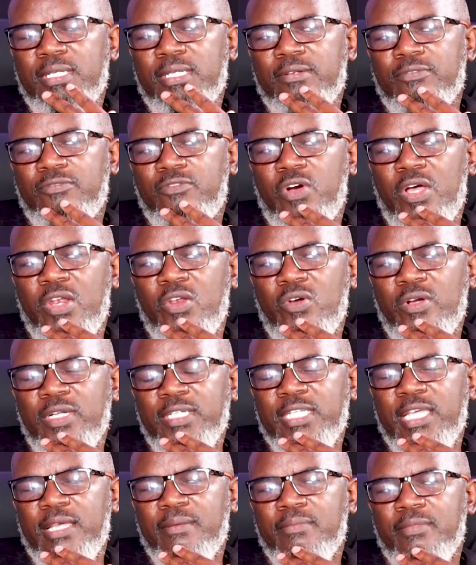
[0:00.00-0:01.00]
for a long
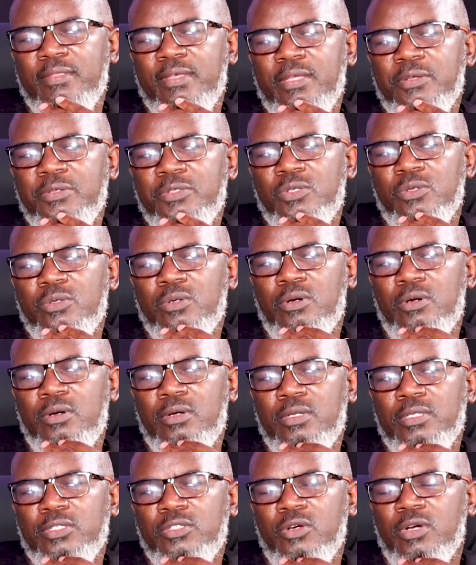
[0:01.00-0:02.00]
time, they used to
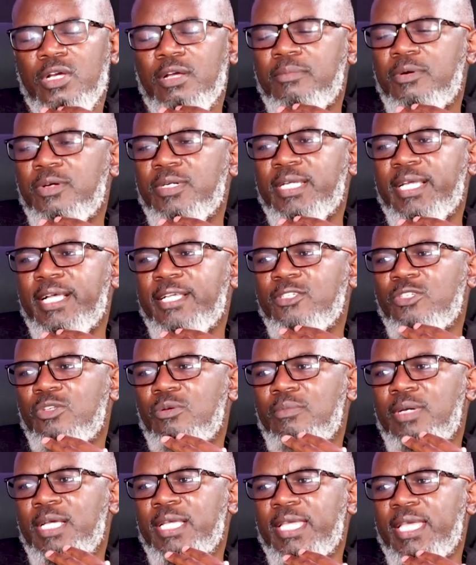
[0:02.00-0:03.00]
talk about
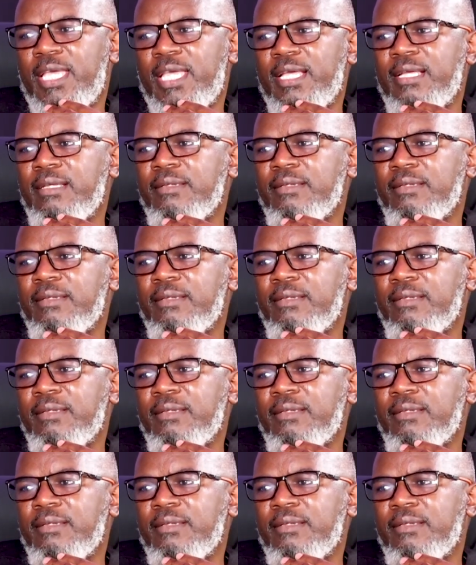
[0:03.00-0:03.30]
customer care.